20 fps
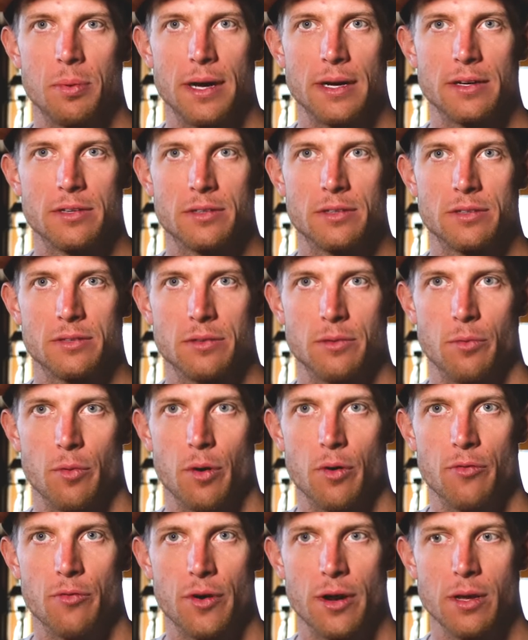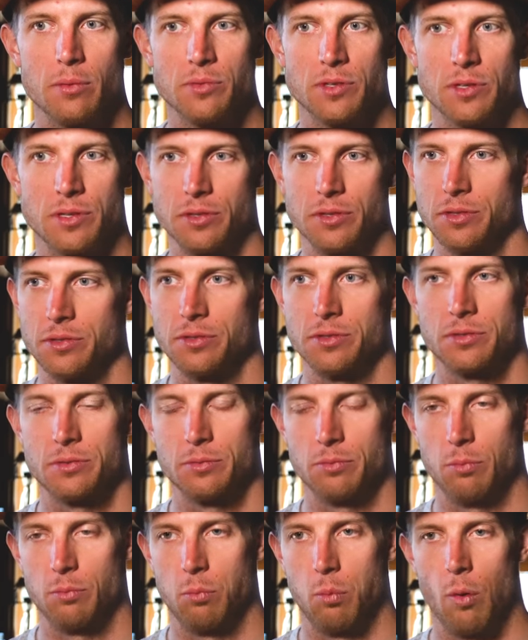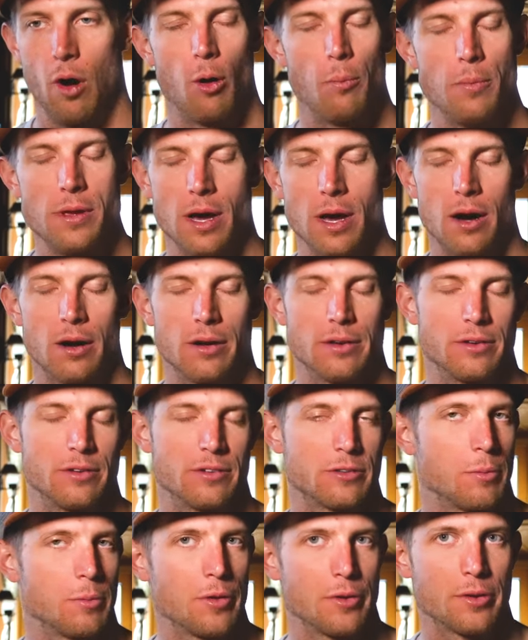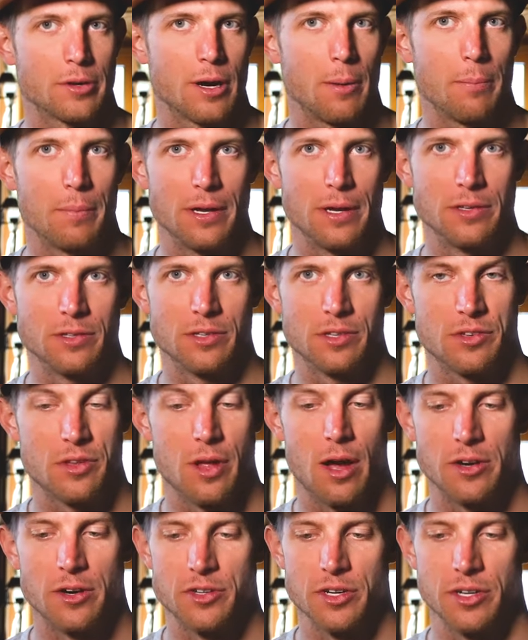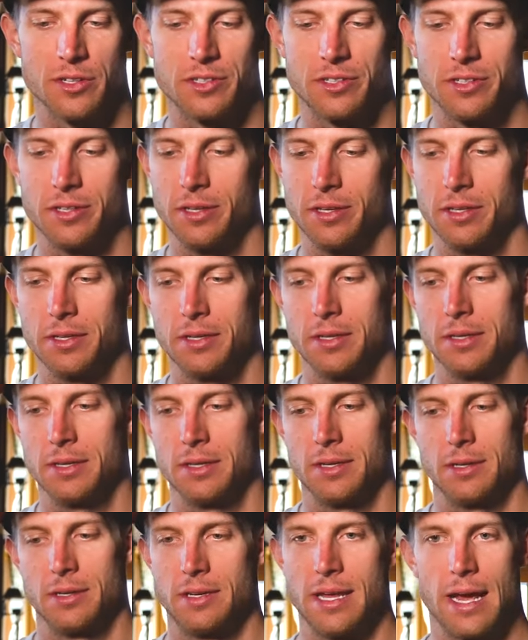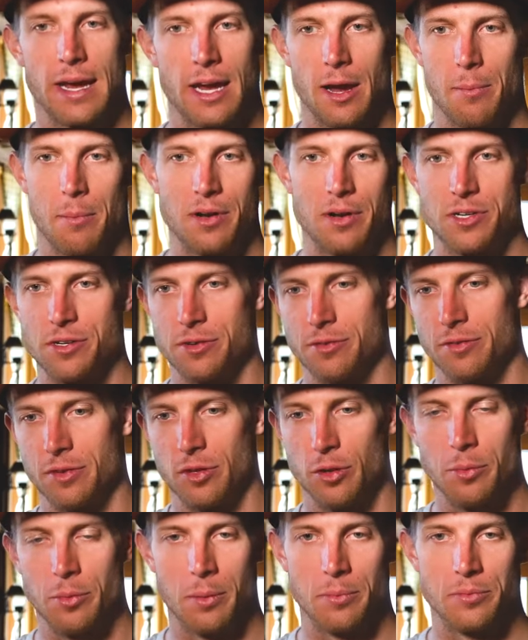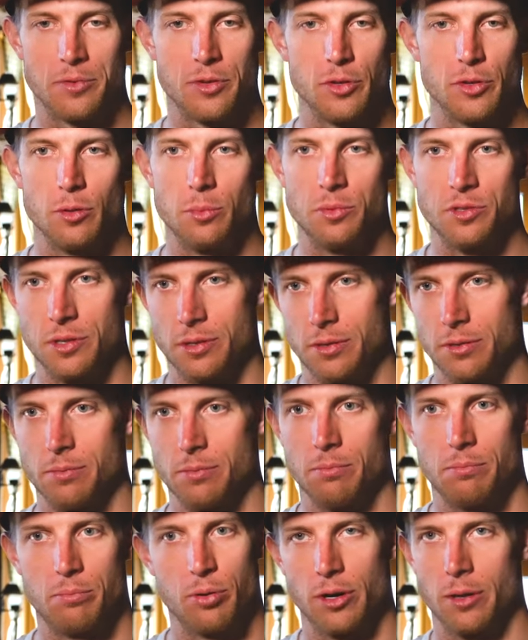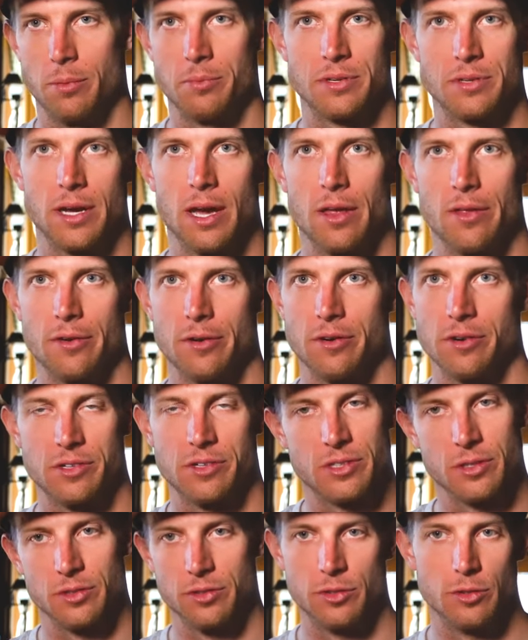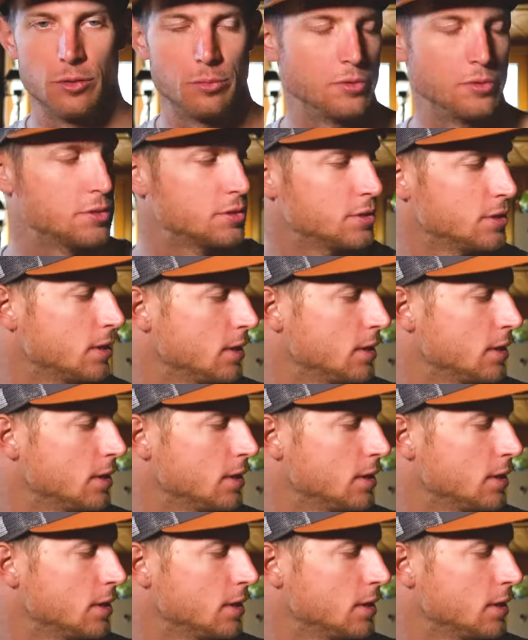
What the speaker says: bikes and road frames is well beyond some other companies. It's not just taking a bunch of aluminum tubes and putting them together, or steel tubes.